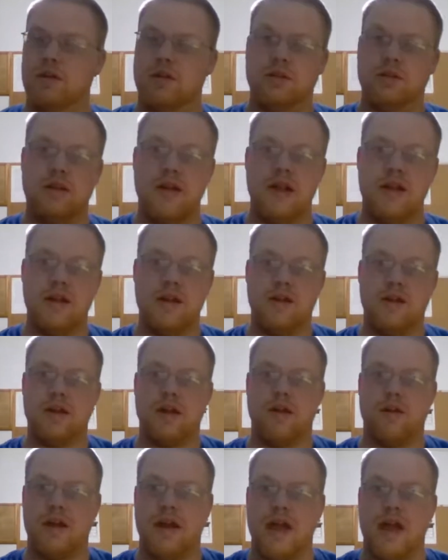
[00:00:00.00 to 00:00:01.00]
you don't
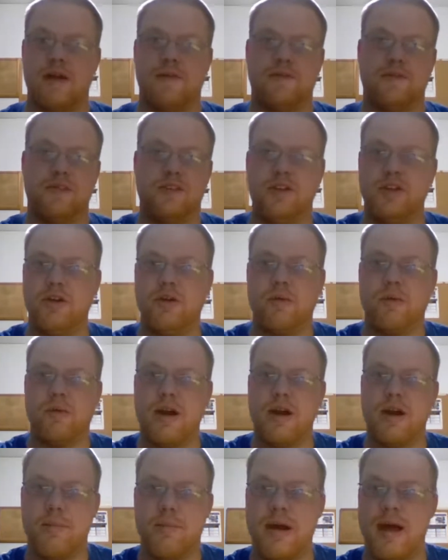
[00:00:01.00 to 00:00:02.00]
have to worry
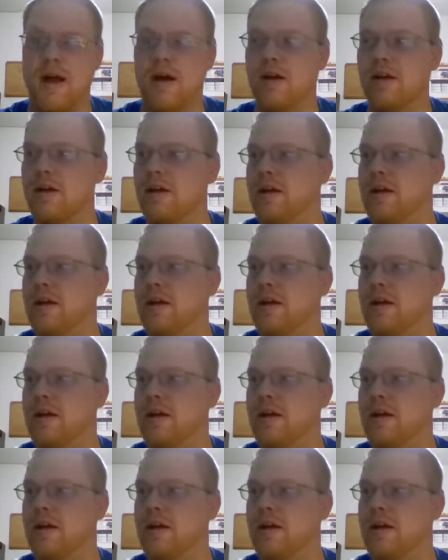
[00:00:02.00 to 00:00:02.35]
about